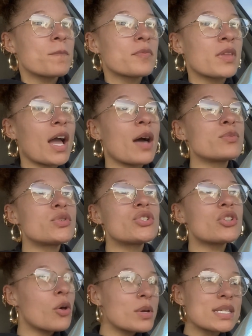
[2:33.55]
like i'm
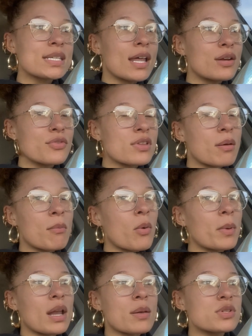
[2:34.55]
so excited for that
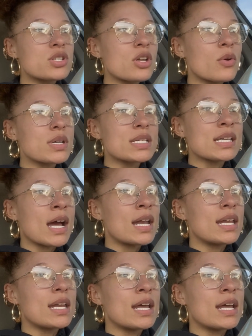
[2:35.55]
moment i'm so excited